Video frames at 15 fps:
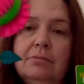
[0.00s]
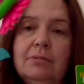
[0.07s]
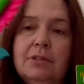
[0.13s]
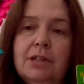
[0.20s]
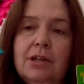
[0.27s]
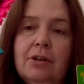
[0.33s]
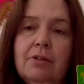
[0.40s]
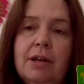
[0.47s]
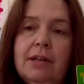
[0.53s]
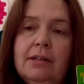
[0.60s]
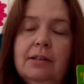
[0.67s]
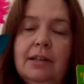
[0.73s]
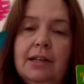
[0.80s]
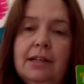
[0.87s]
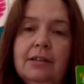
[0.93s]
decorated
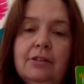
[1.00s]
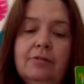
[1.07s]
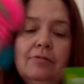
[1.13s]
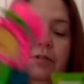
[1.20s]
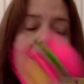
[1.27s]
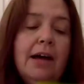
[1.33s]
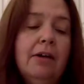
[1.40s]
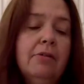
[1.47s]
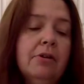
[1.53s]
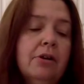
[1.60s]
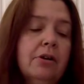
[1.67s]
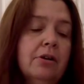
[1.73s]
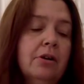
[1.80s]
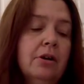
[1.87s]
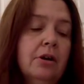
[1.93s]
like a little
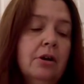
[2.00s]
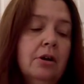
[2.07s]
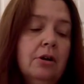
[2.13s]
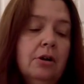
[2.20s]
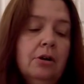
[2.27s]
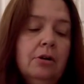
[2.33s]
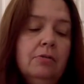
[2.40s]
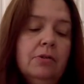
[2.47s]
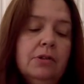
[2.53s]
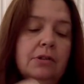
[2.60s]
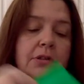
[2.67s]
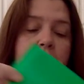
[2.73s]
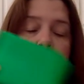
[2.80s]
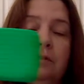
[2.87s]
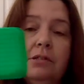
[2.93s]
flower with
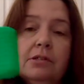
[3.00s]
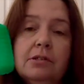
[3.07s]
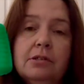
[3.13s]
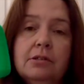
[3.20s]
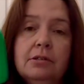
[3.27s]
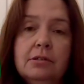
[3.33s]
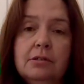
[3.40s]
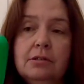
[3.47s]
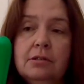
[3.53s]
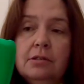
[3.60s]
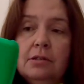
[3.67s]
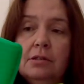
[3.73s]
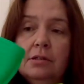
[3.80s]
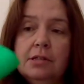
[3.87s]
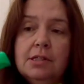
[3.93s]
the little
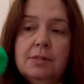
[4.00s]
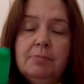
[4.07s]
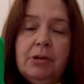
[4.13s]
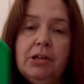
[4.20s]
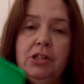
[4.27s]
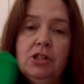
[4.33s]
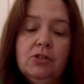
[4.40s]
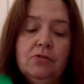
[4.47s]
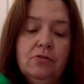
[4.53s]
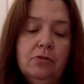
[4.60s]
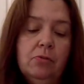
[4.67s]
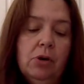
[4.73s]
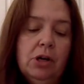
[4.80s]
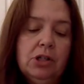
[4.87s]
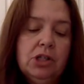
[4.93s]
sponge for
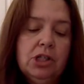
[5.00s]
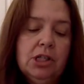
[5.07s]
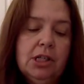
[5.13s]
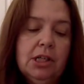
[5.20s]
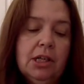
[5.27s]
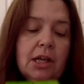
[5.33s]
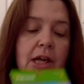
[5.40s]
washing,